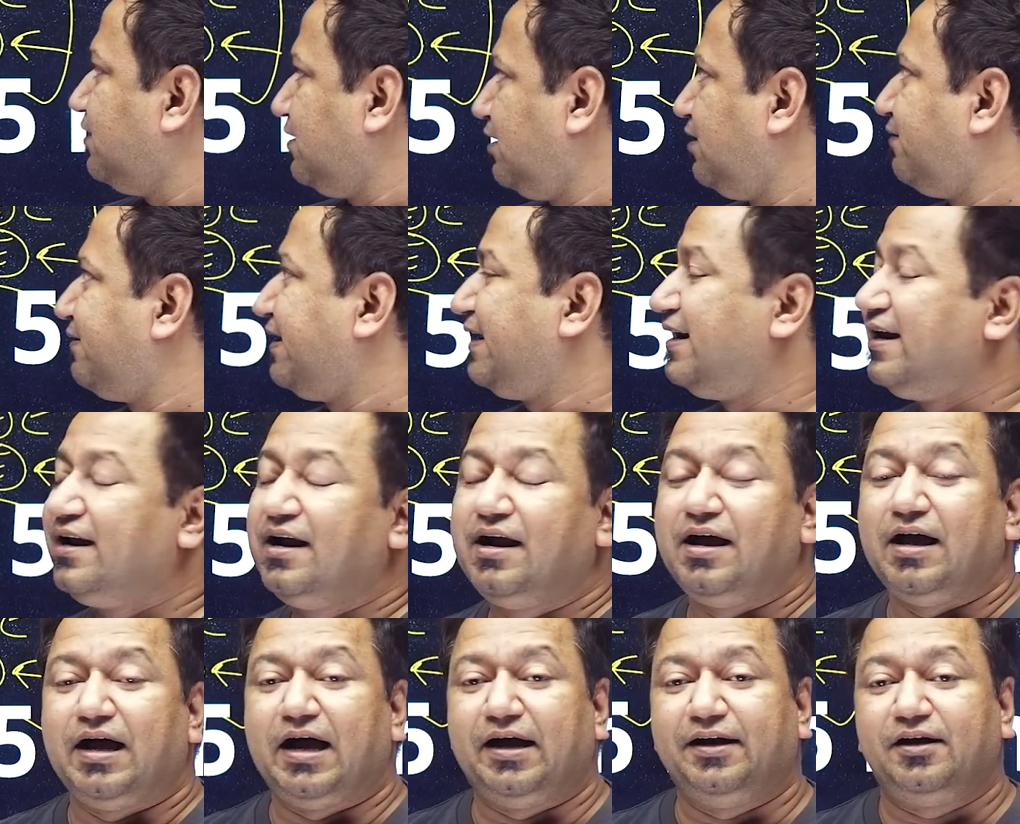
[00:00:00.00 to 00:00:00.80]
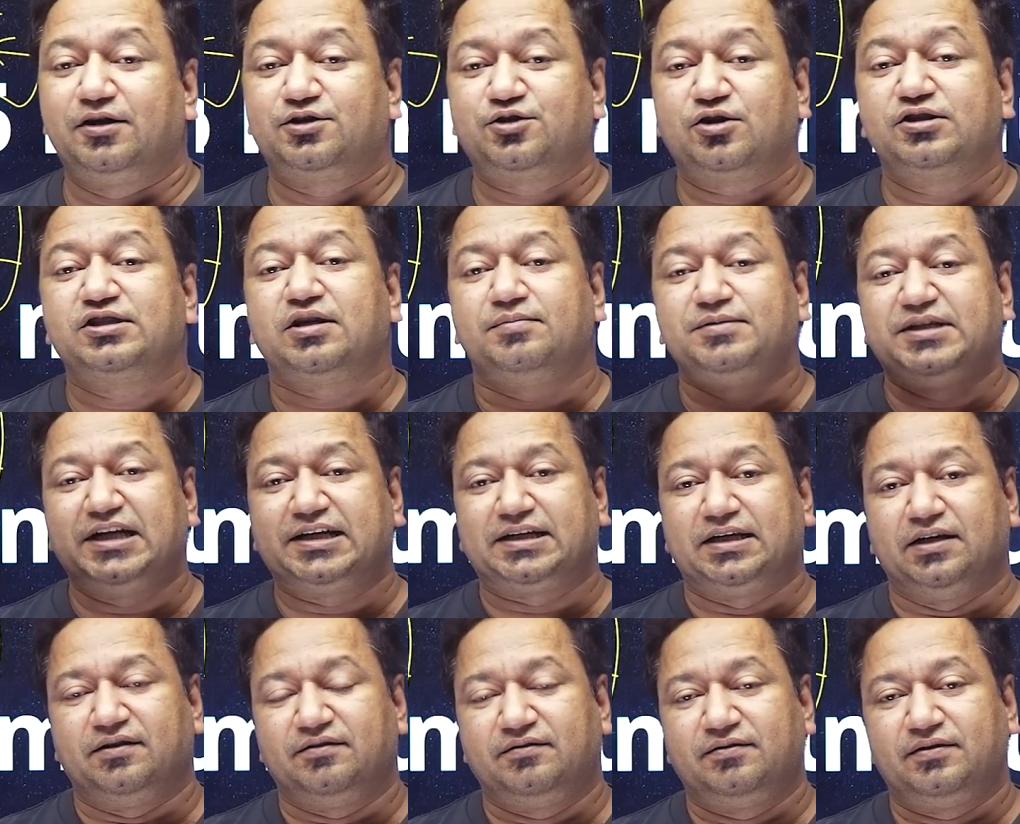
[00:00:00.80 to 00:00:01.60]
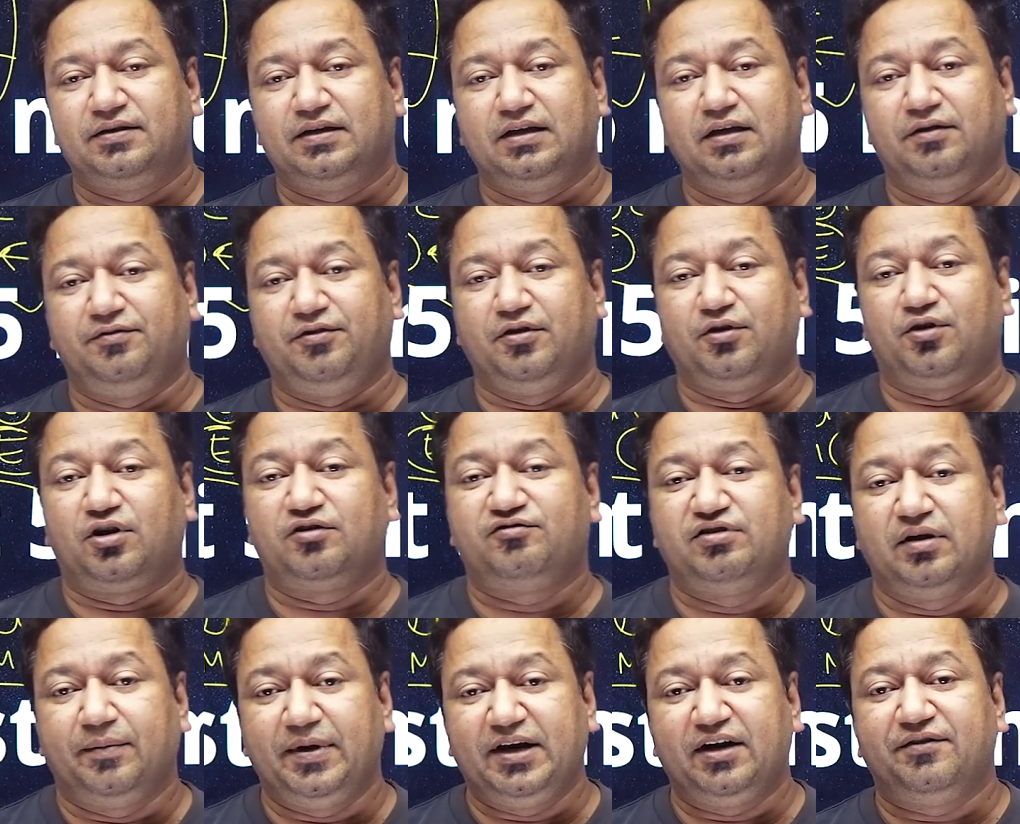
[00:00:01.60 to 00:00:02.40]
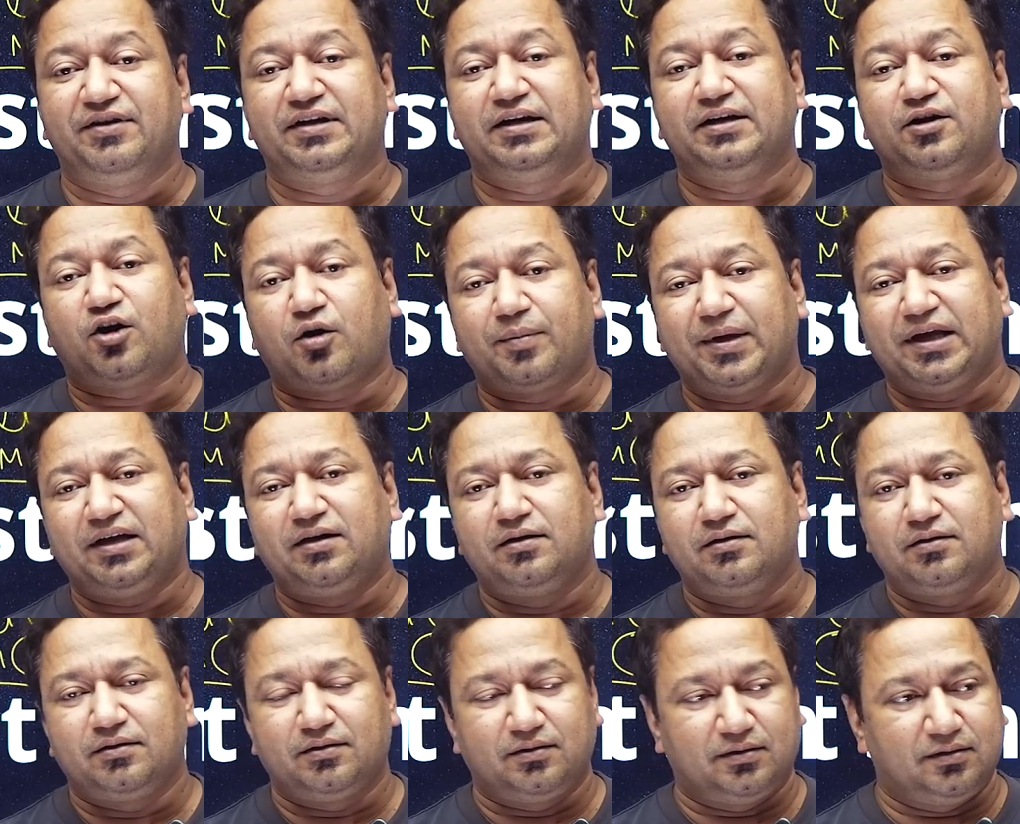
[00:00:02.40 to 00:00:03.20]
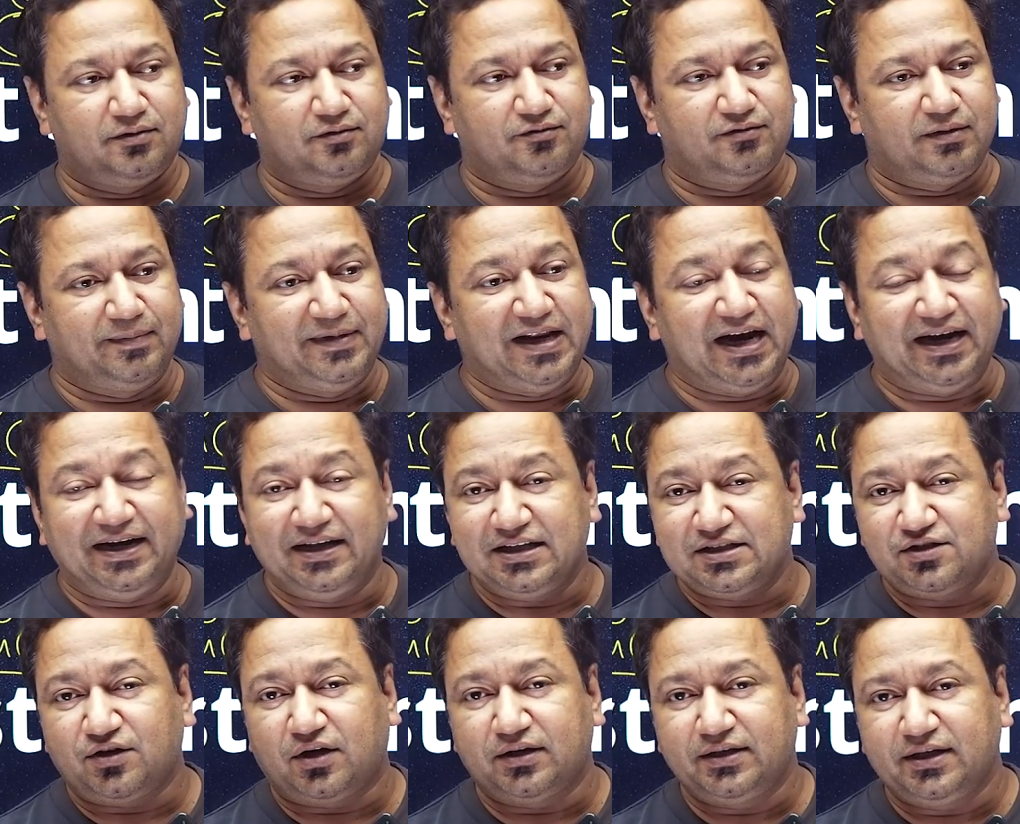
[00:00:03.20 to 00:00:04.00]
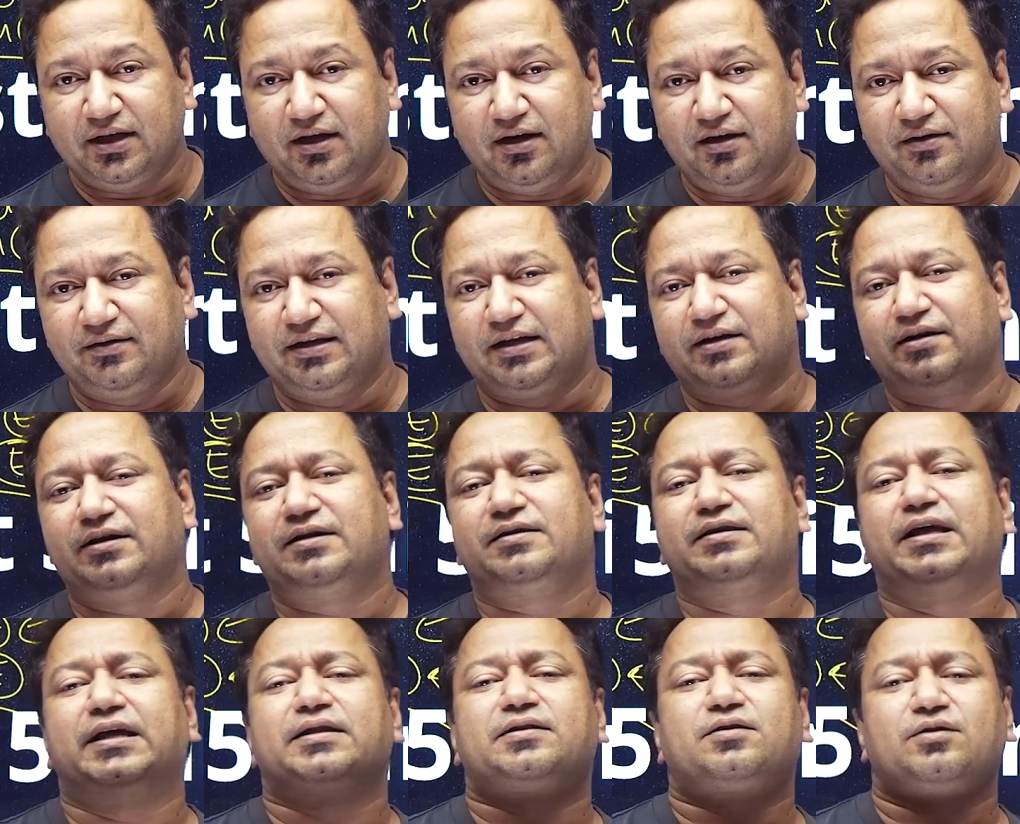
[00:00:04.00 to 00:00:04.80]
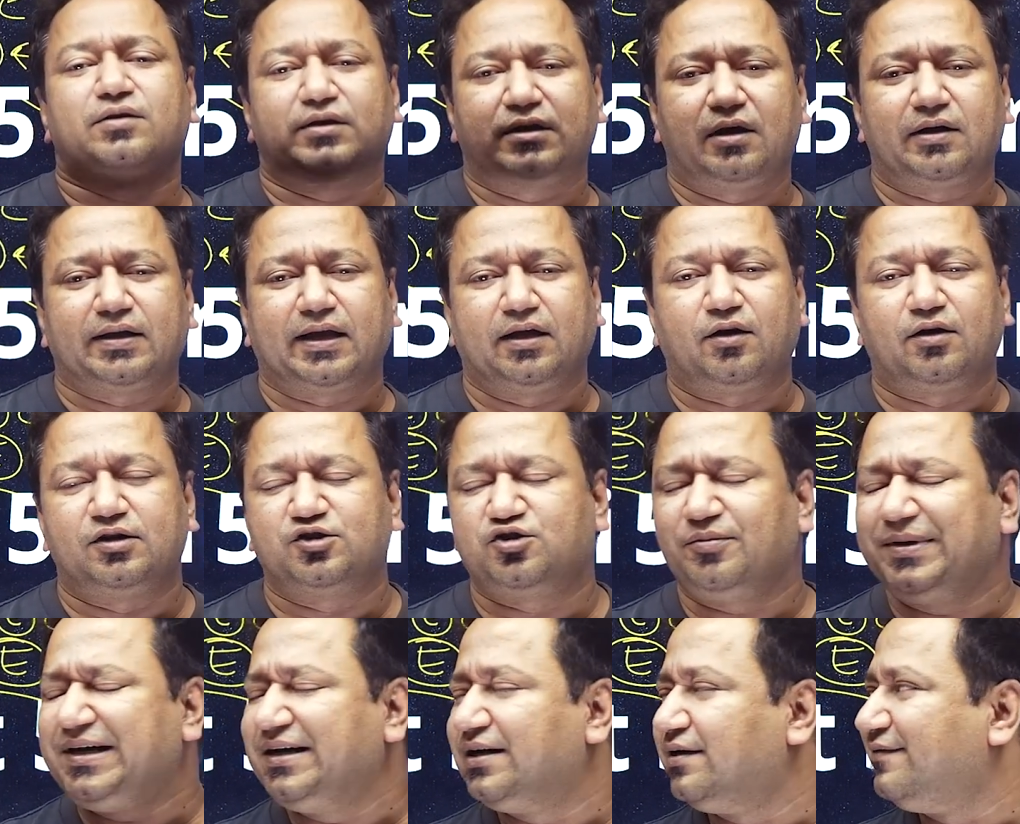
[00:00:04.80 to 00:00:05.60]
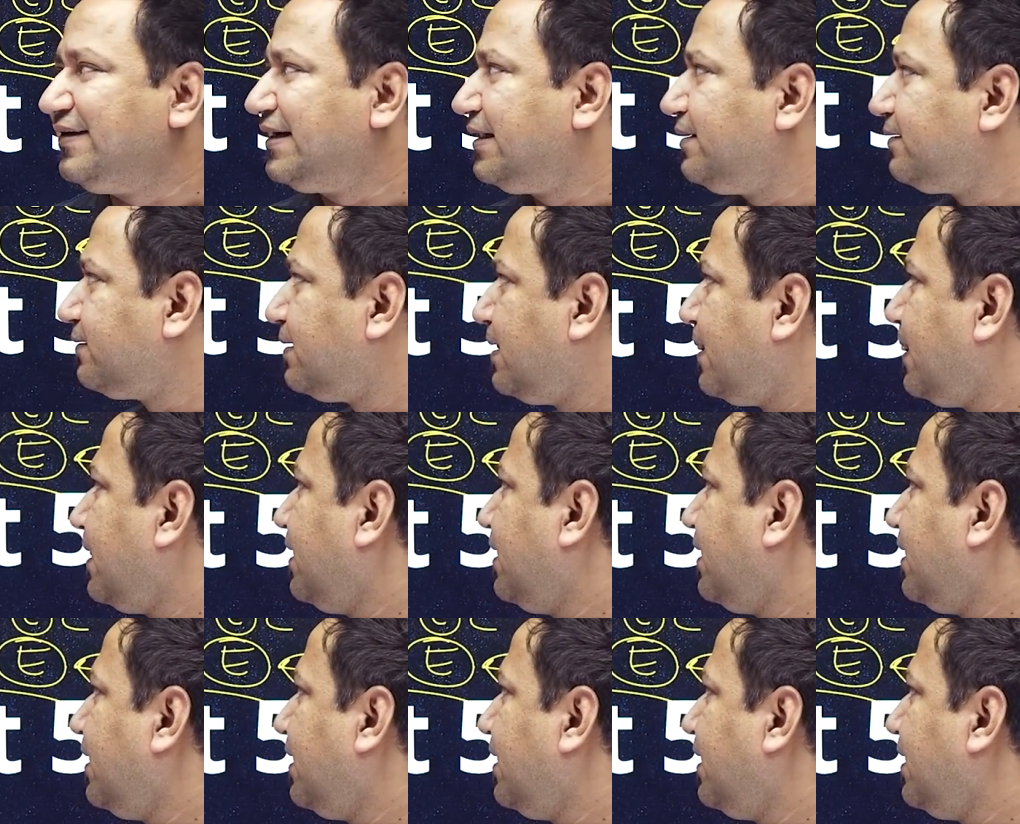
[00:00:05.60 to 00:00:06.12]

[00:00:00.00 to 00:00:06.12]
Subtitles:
All right, and it's all subjective. If you're not familiar with any topic, familiarity is not there, then that can also be difficult.